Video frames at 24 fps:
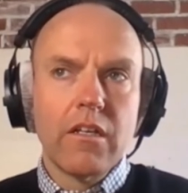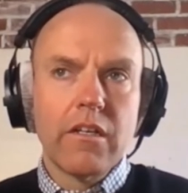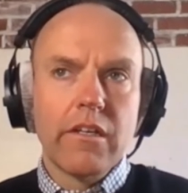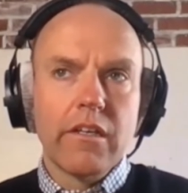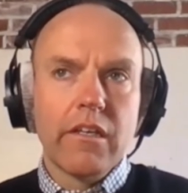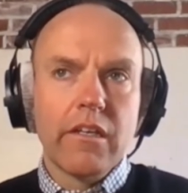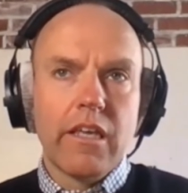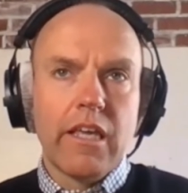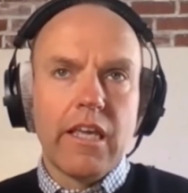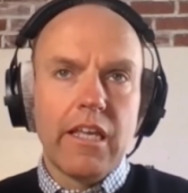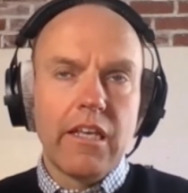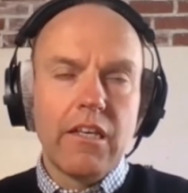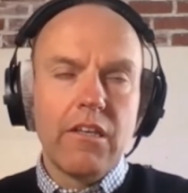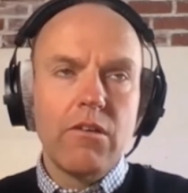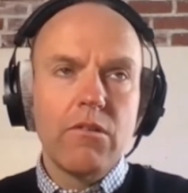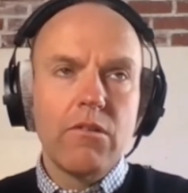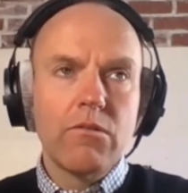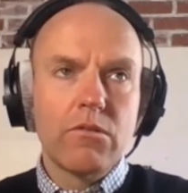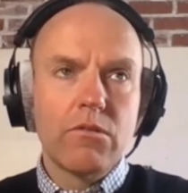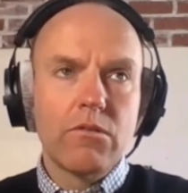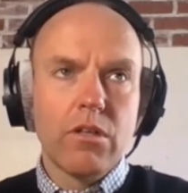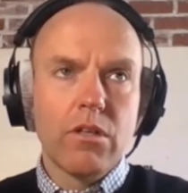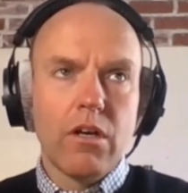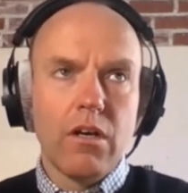can
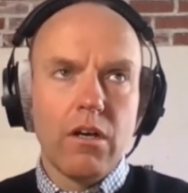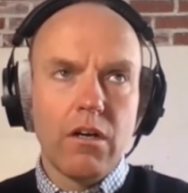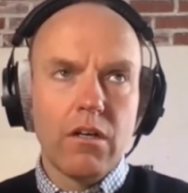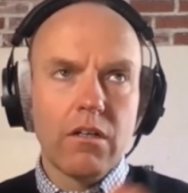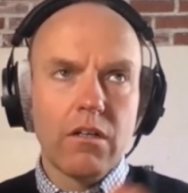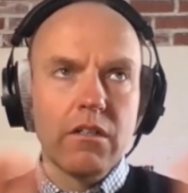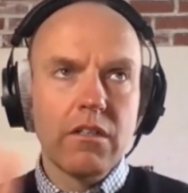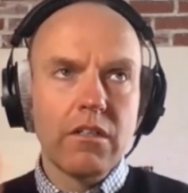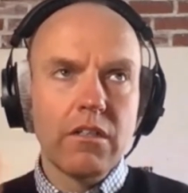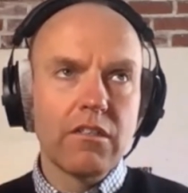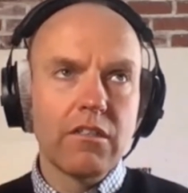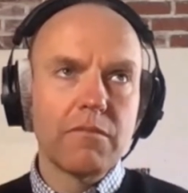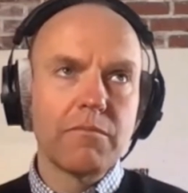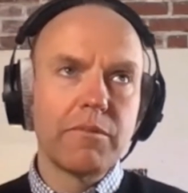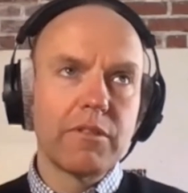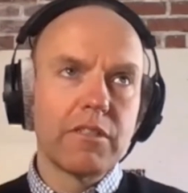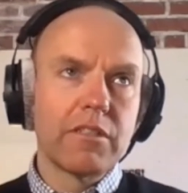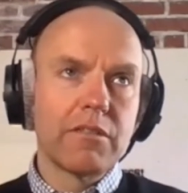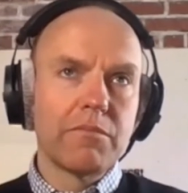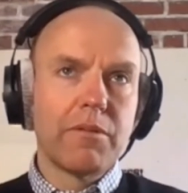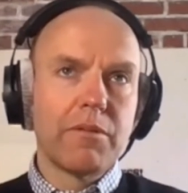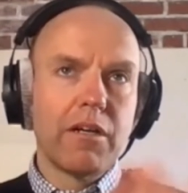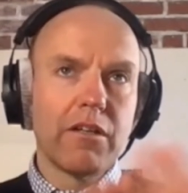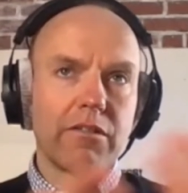you talk a little
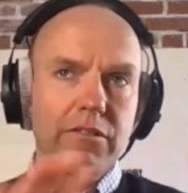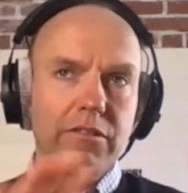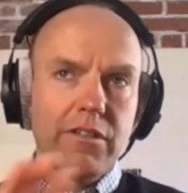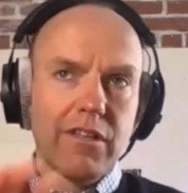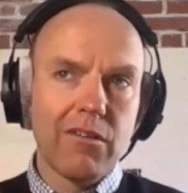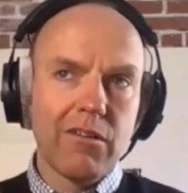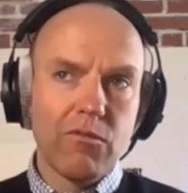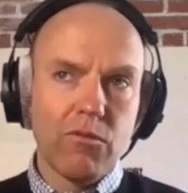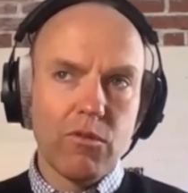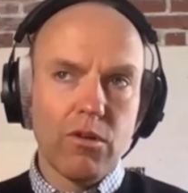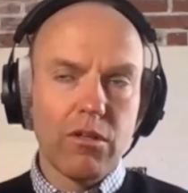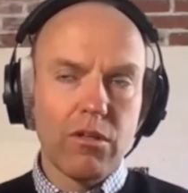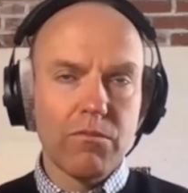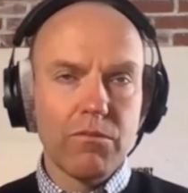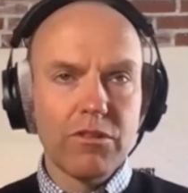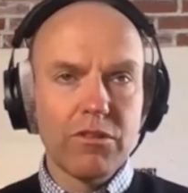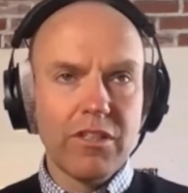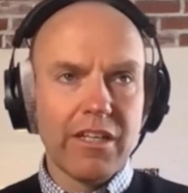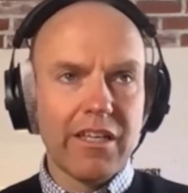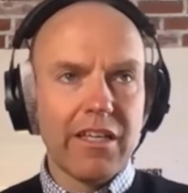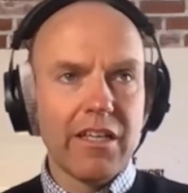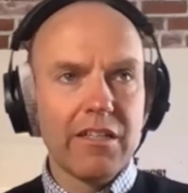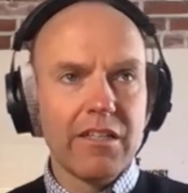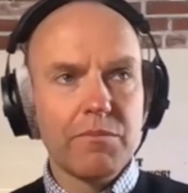bit about that world,
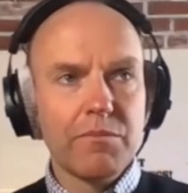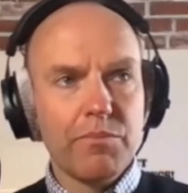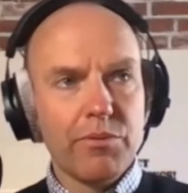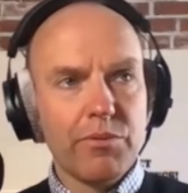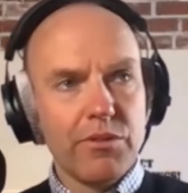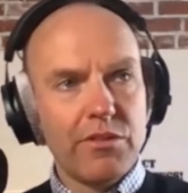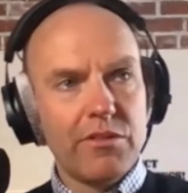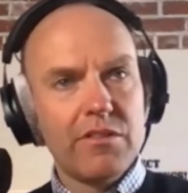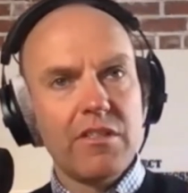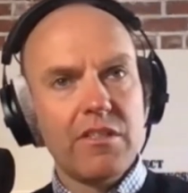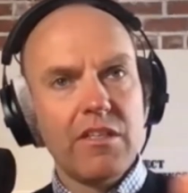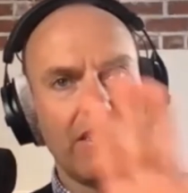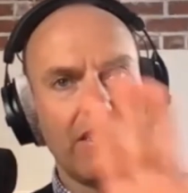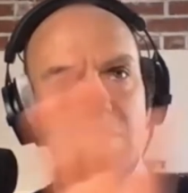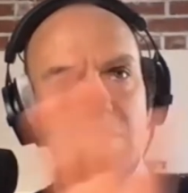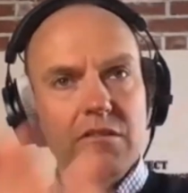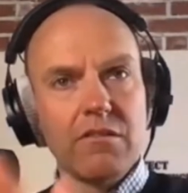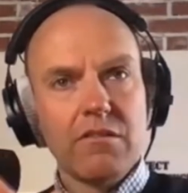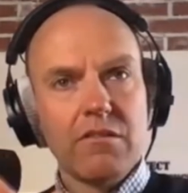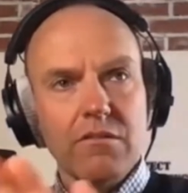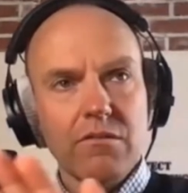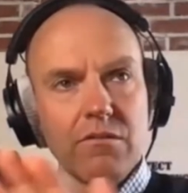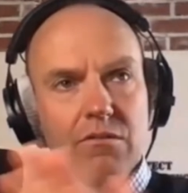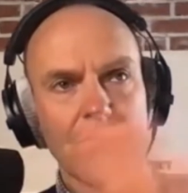which I guess
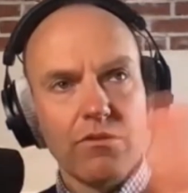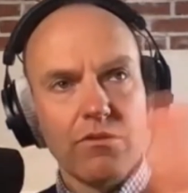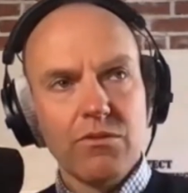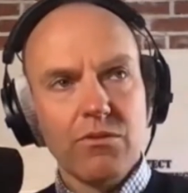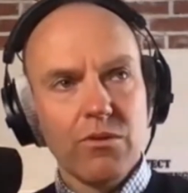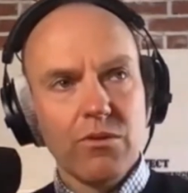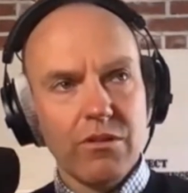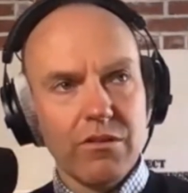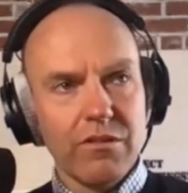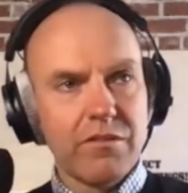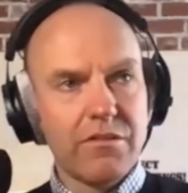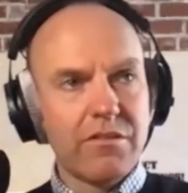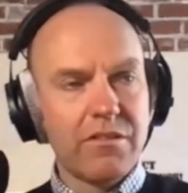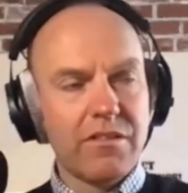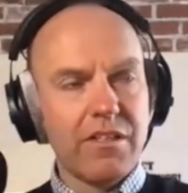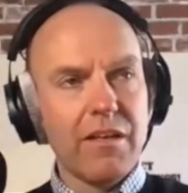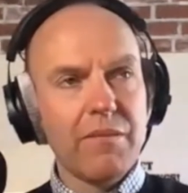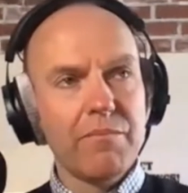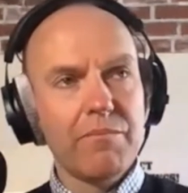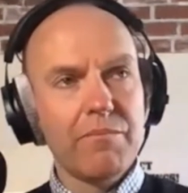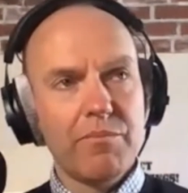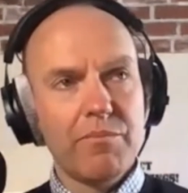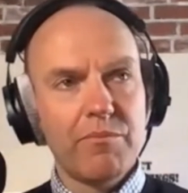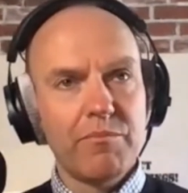precedes or sort of a
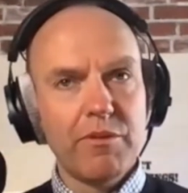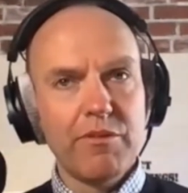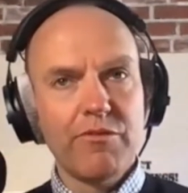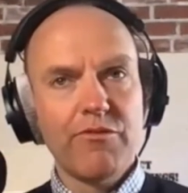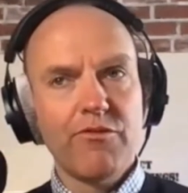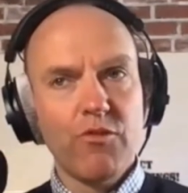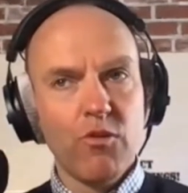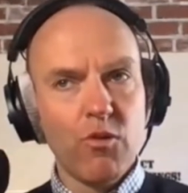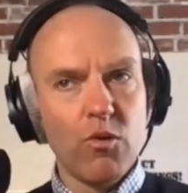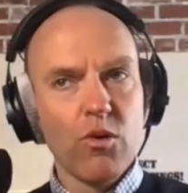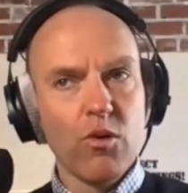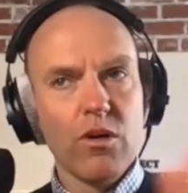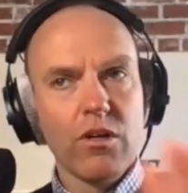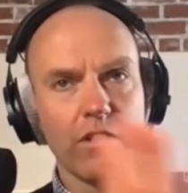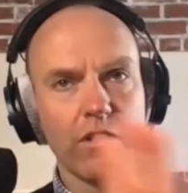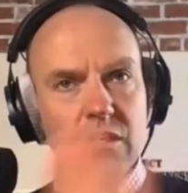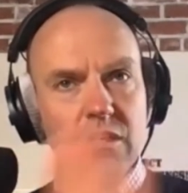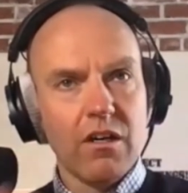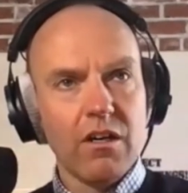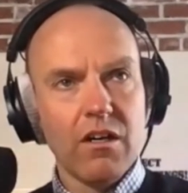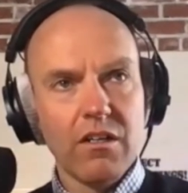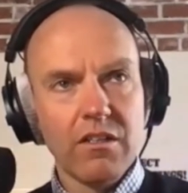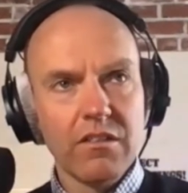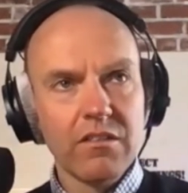step before
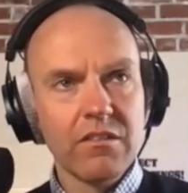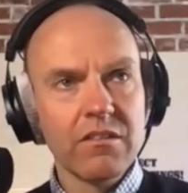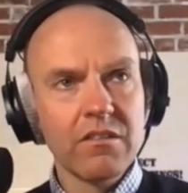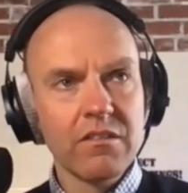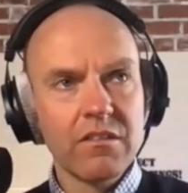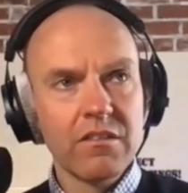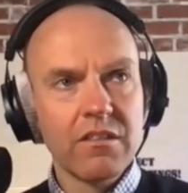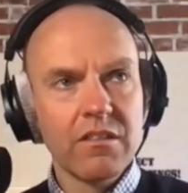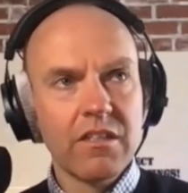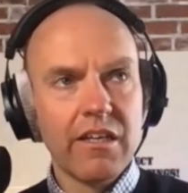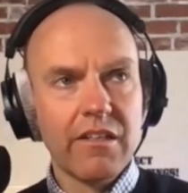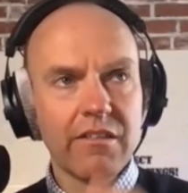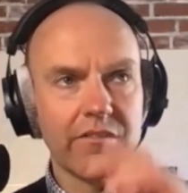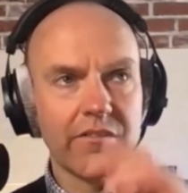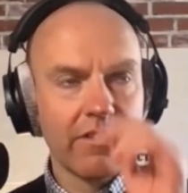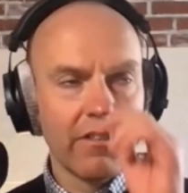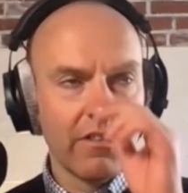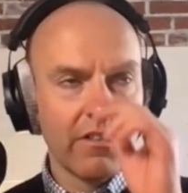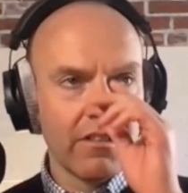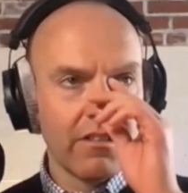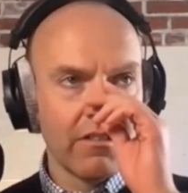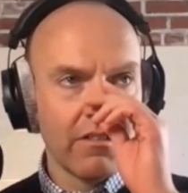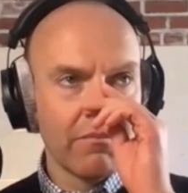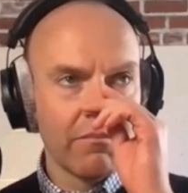Garden
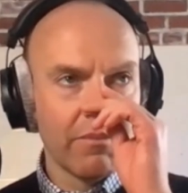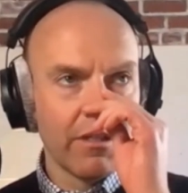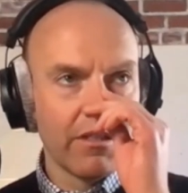kicks in?